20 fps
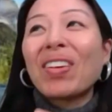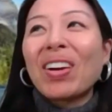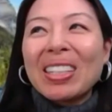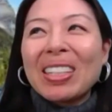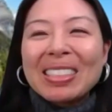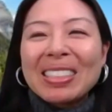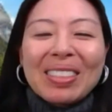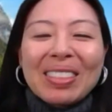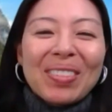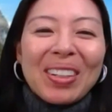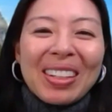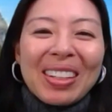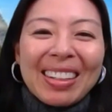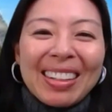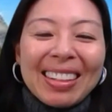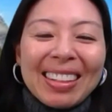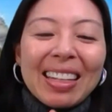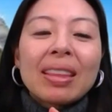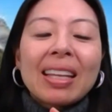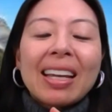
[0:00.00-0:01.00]
first of
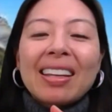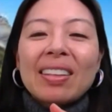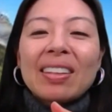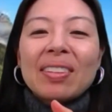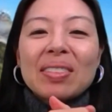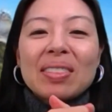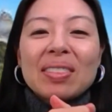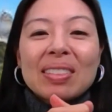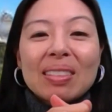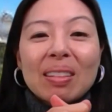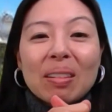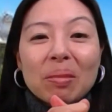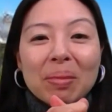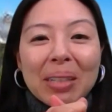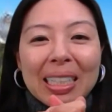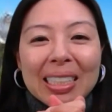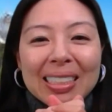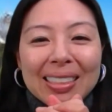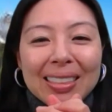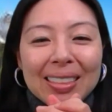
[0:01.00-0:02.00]
all, thank you so
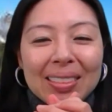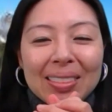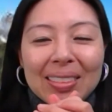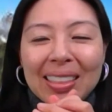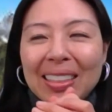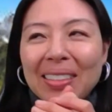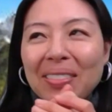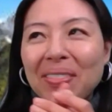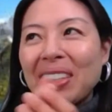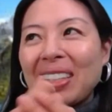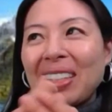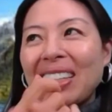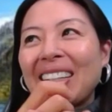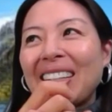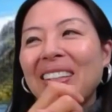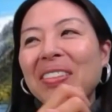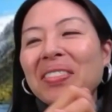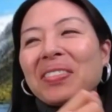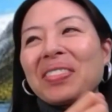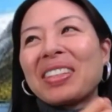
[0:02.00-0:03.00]
much, Yudong,
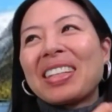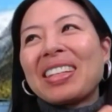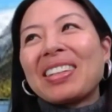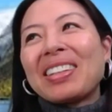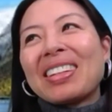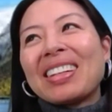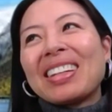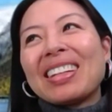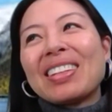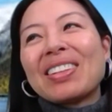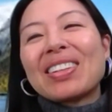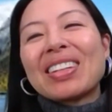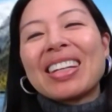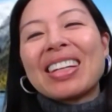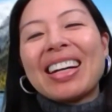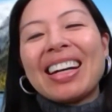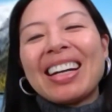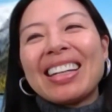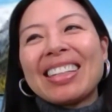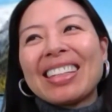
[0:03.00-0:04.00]
for your
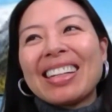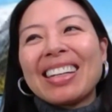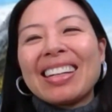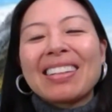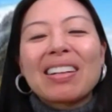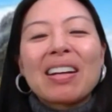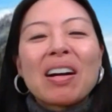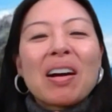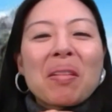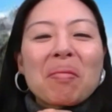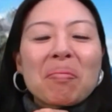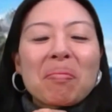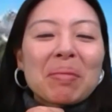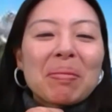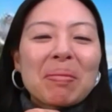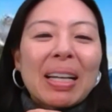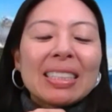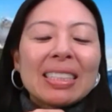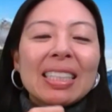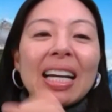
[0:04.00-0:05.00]
kind
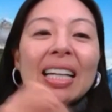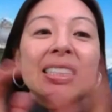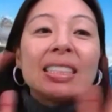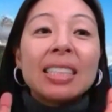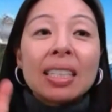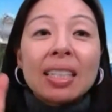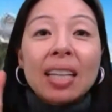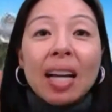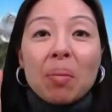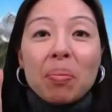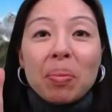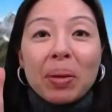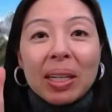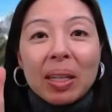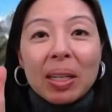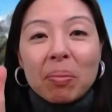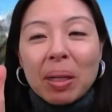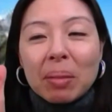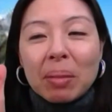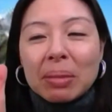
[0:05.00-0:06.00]
compliments. I did not
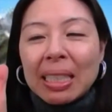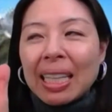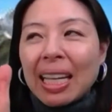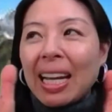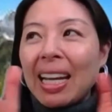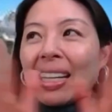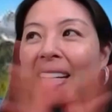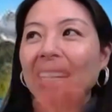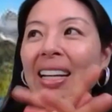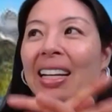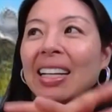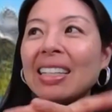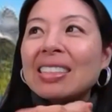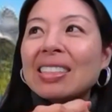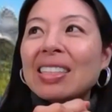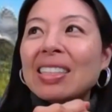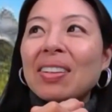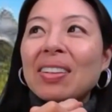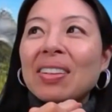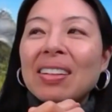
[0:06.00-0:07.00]
put him up to that.
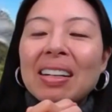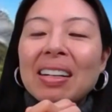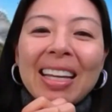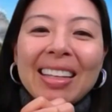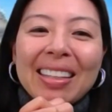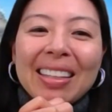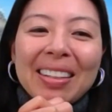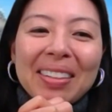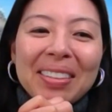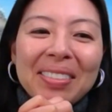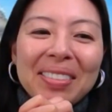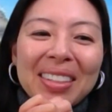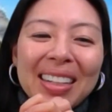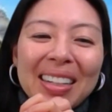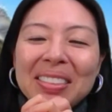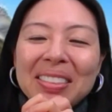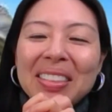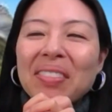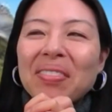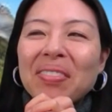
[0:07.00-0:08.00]
So thank you,
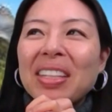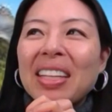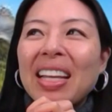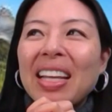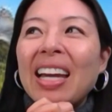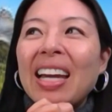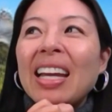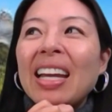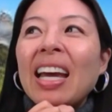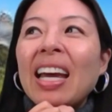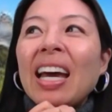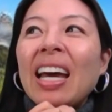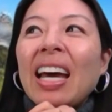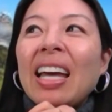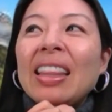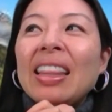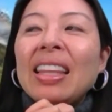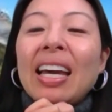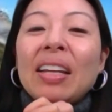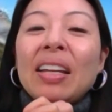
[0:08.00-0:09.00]
Yudong, for that.
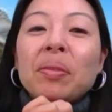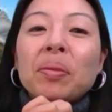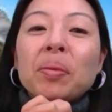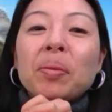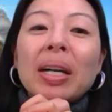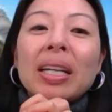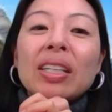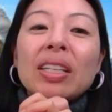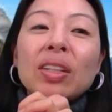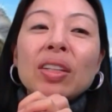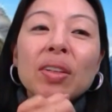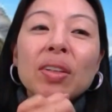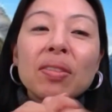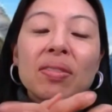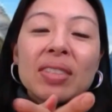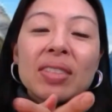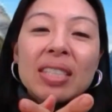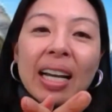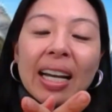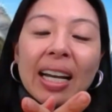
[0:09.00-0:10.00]
And then what
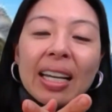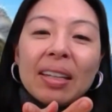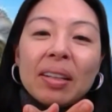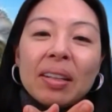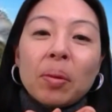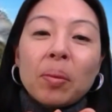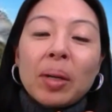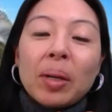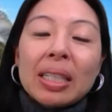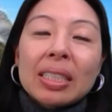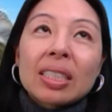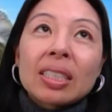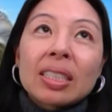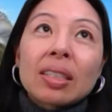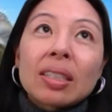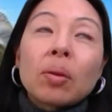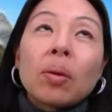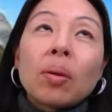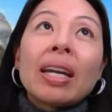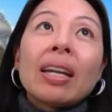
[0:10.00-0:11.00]
you've done, which
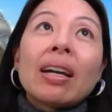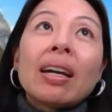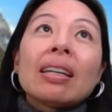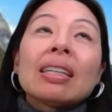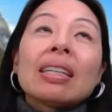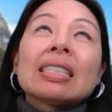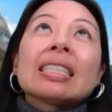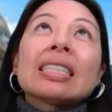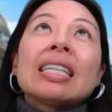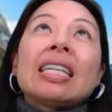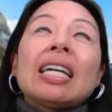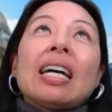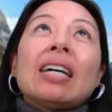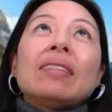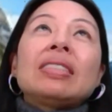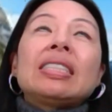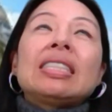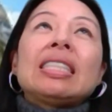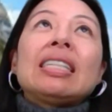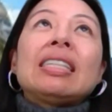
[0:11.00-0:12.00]
quite honestly,
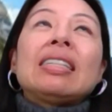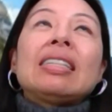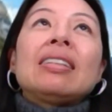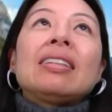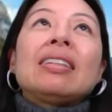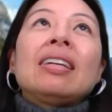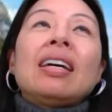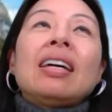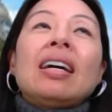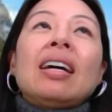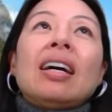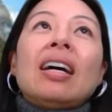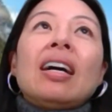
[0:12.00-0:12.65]
I've seen